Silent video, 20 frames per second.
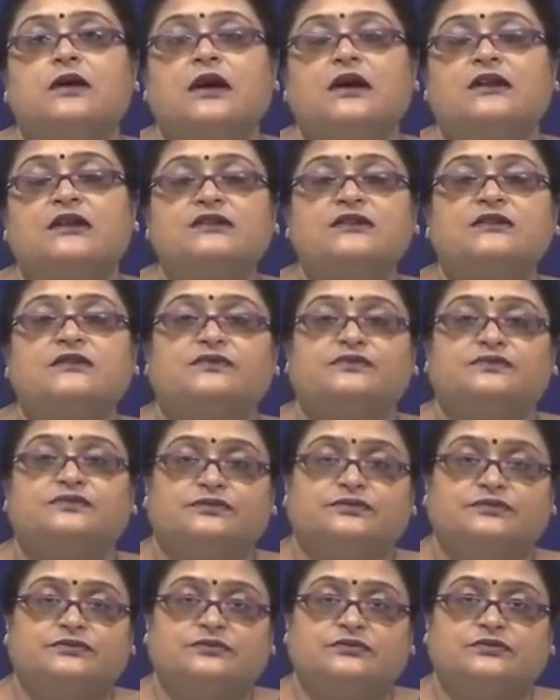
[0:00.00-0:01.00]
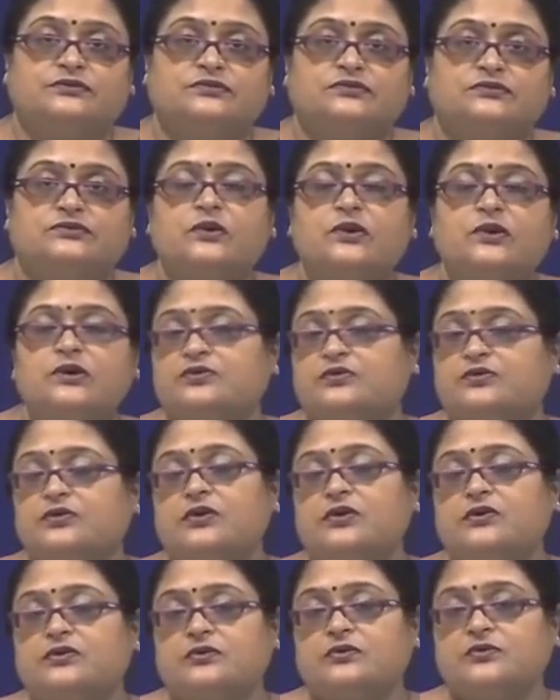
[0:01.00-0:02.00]
as if what
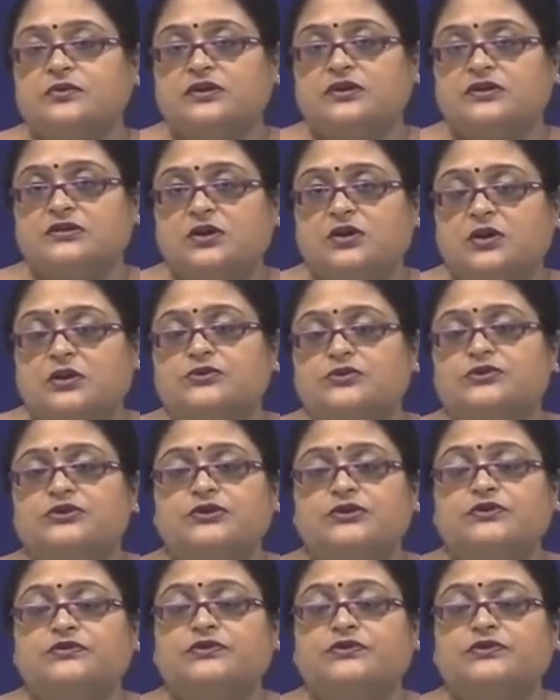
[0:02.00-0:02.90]
could be the solution